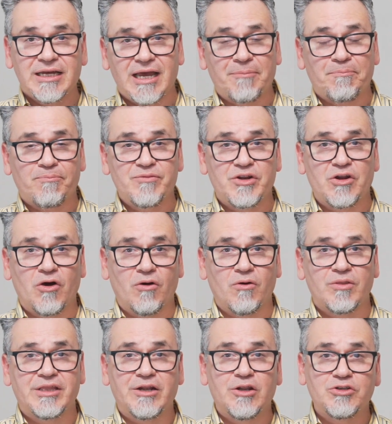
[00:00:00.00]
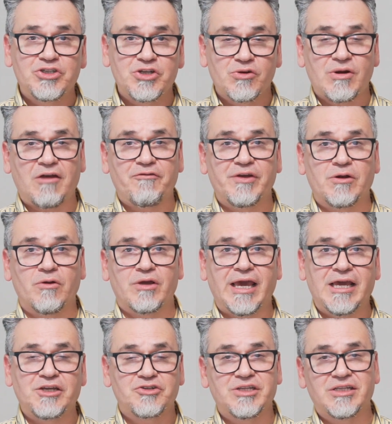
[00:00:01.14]
the geographic
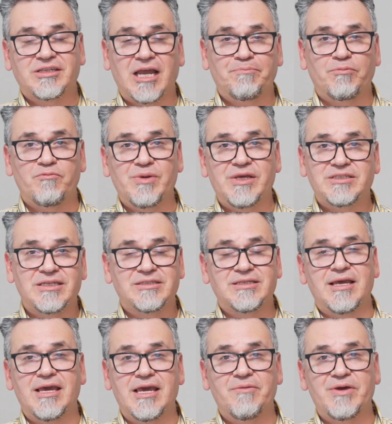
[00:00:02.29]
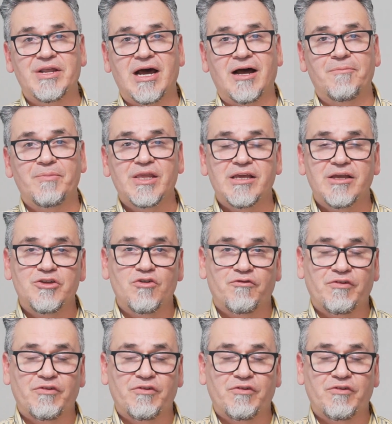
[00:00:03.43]
location, the type of business, the EBITDA, your